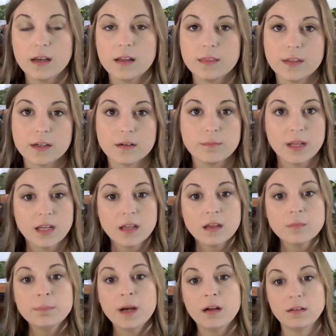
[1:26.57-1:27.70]
There are many
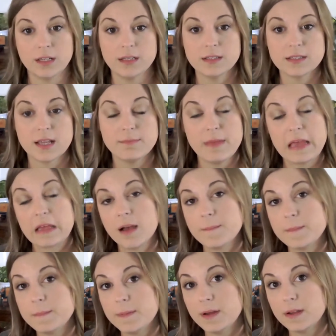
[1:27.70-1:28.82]
components that make
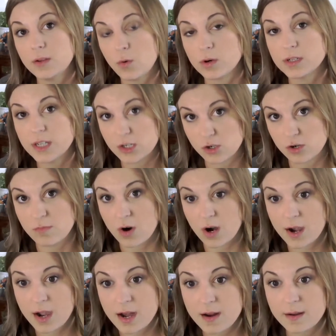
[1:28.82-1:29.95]
up your digital
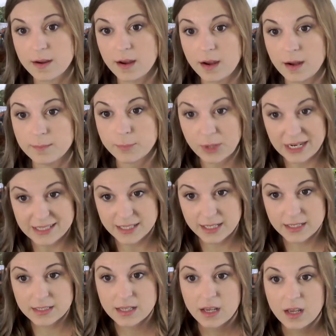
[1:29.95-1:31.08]
marketing
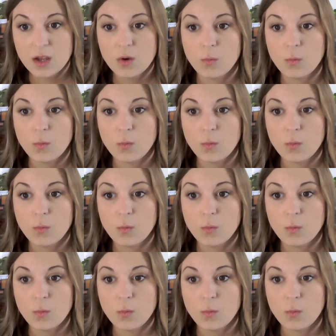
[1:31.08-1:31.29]
presence,